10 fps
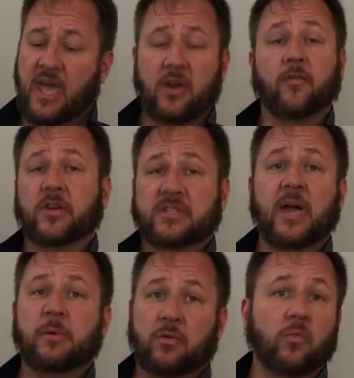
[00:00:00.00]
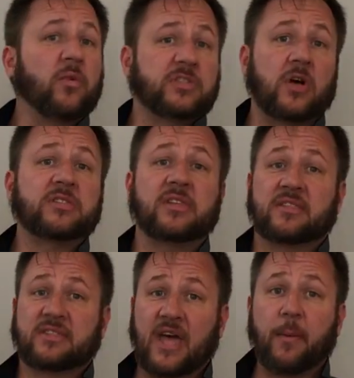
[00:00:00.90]
And overexcitement results in
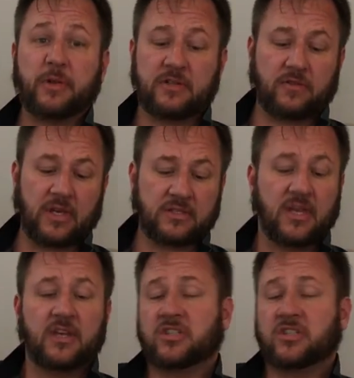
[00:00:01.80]
the stoppage of things.